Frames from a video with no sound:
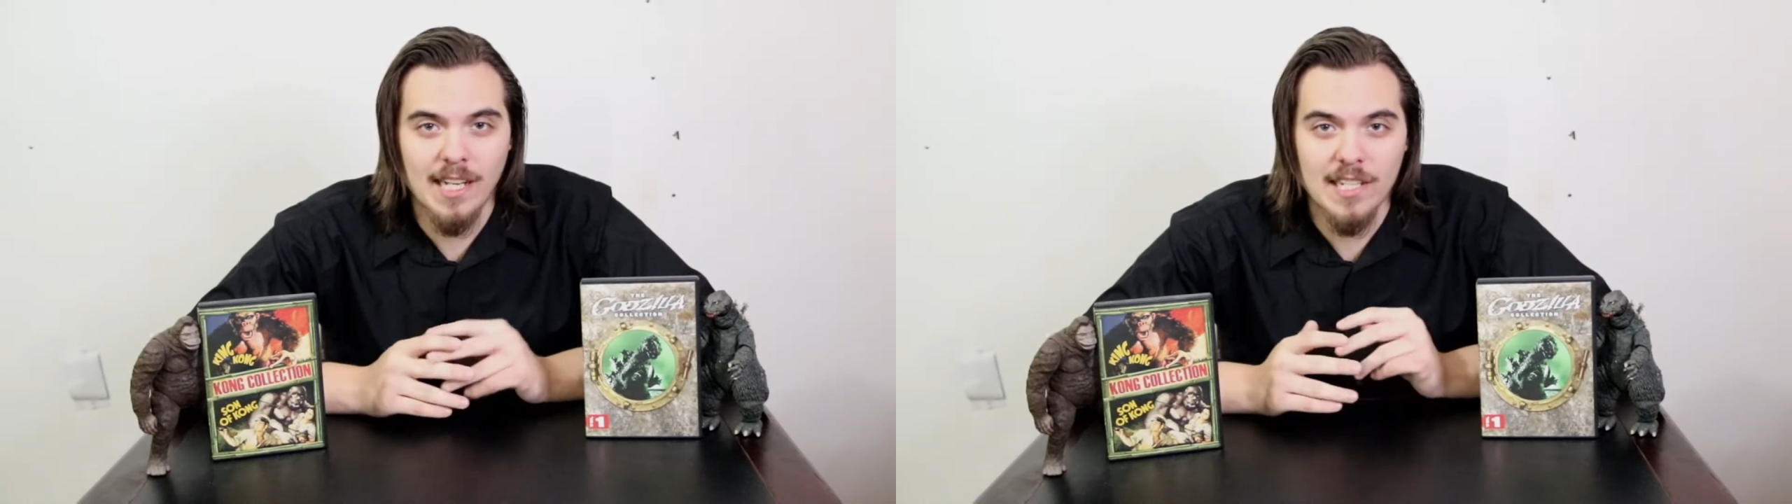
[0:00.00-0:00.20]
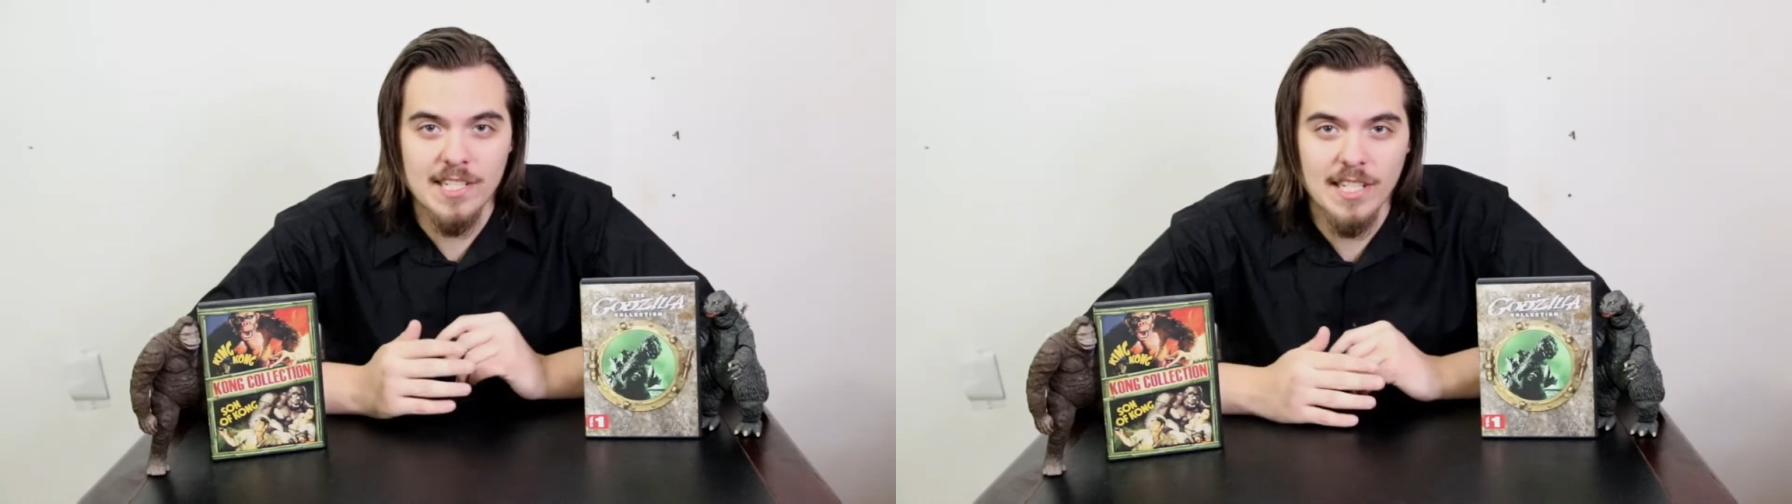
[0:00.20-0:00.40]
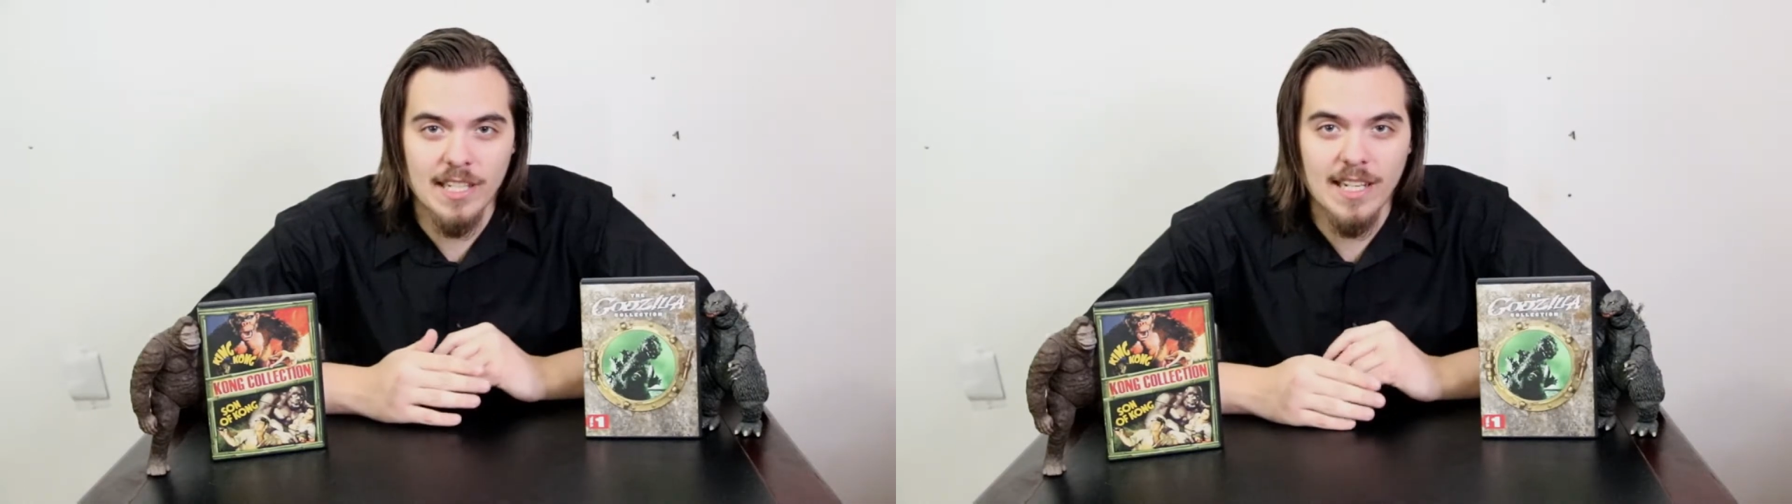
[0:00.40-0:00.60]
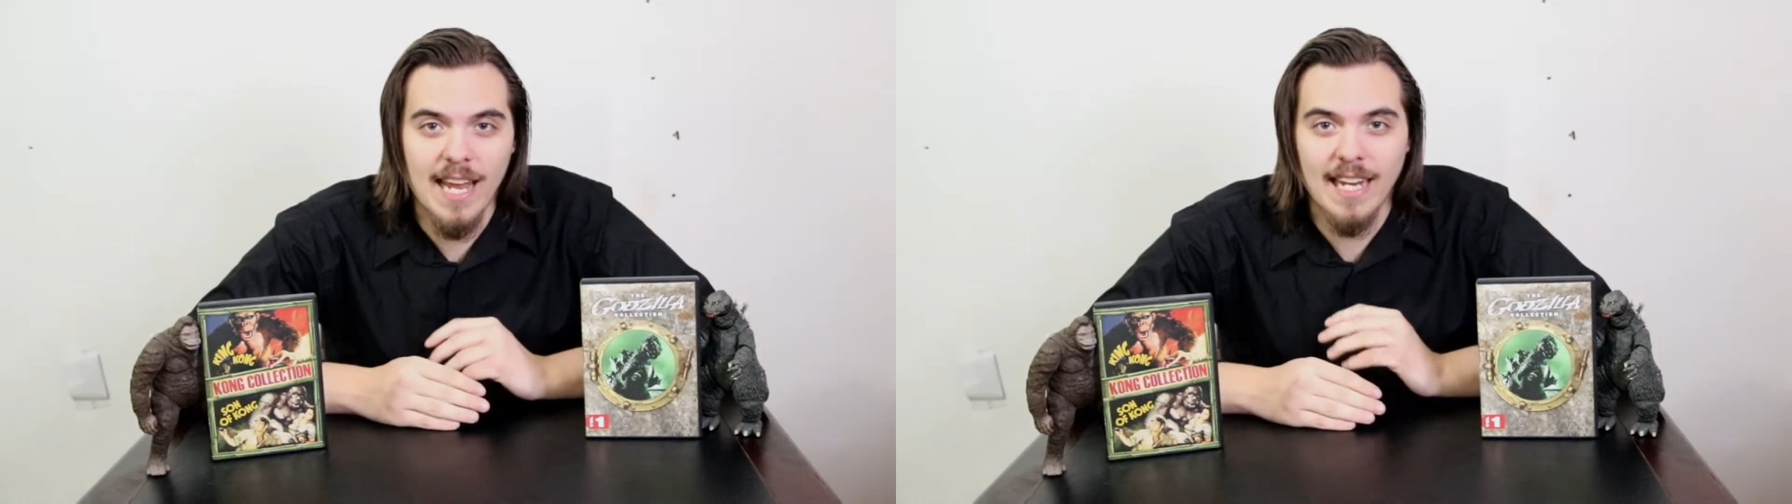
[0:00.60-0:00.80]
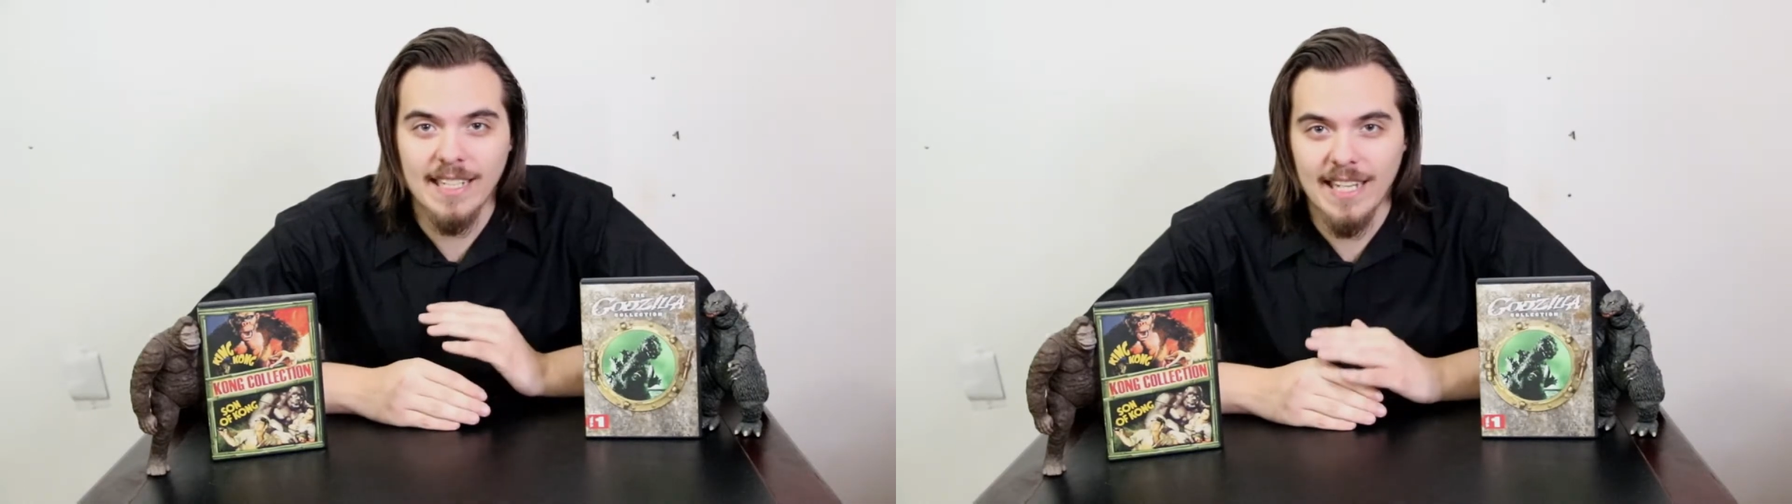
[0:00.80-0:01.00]
Godzilla
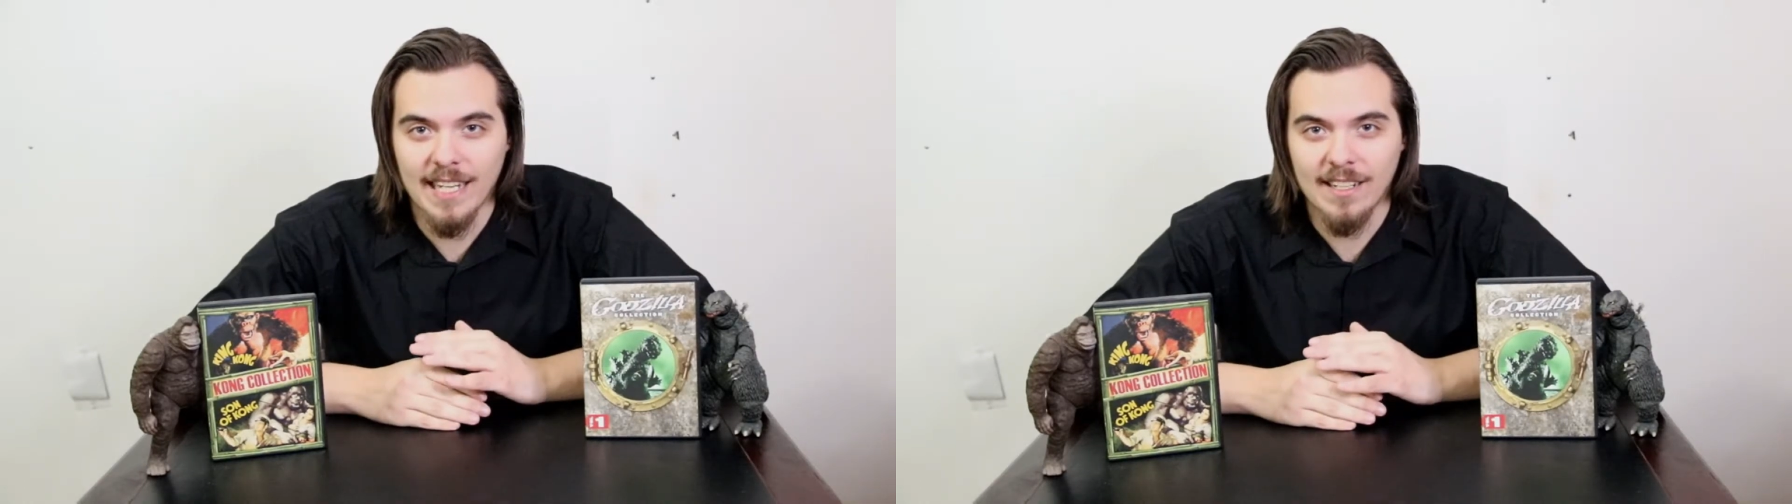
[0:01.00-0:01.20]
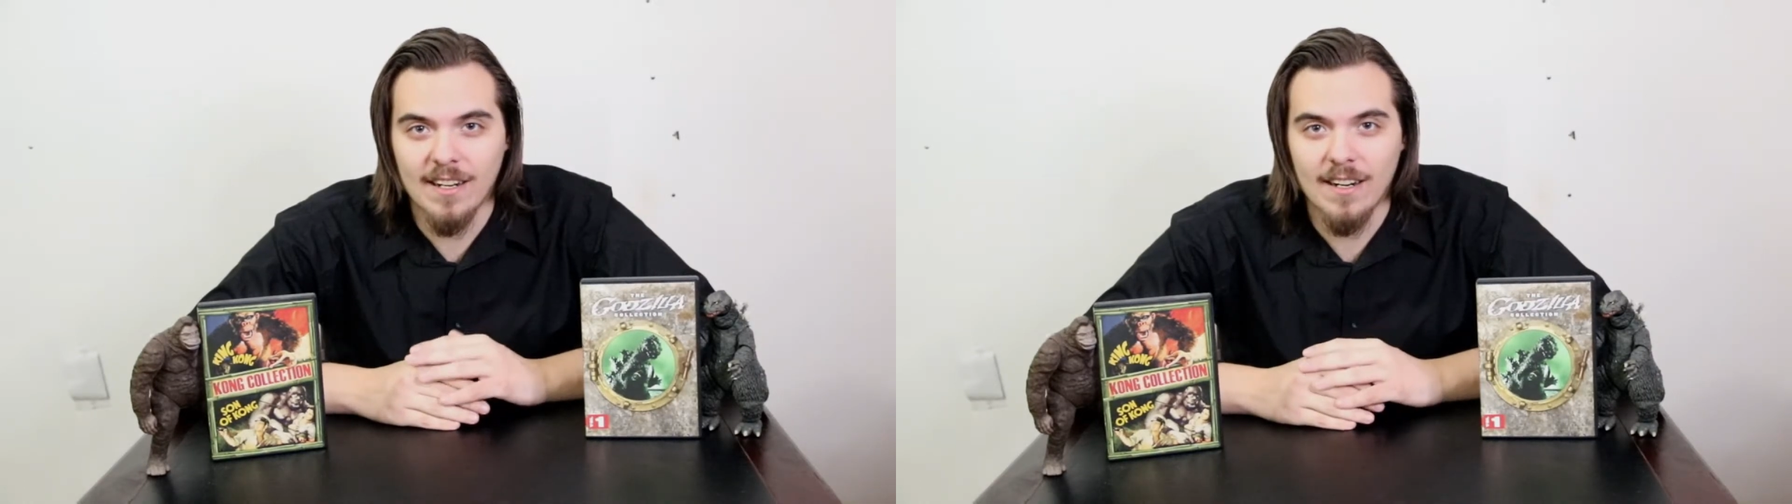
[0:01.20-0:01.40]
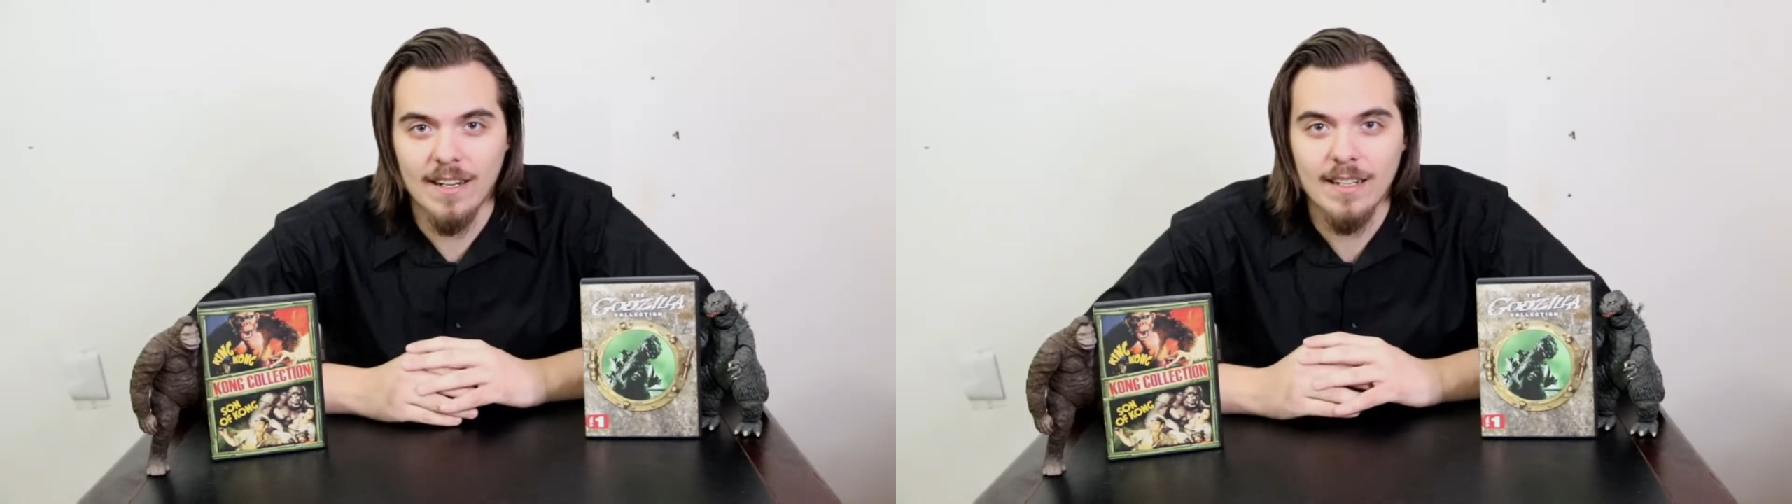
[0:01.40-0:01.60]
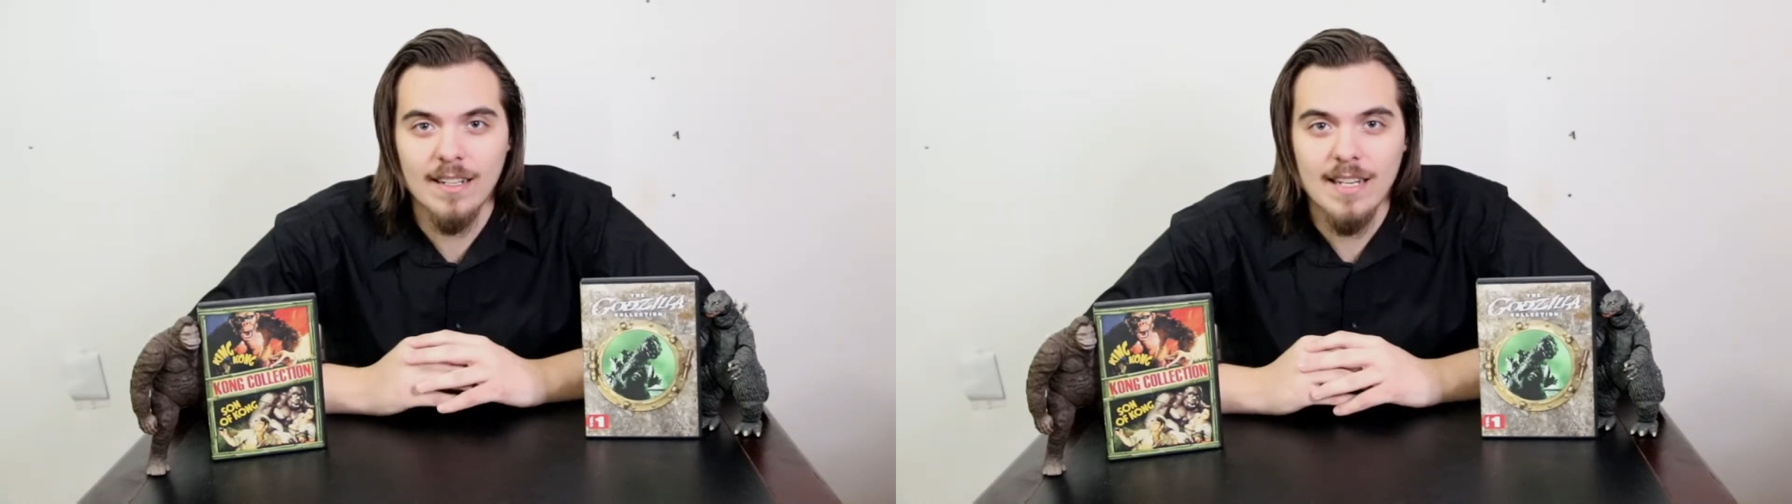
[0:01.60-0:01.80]
and King Kong.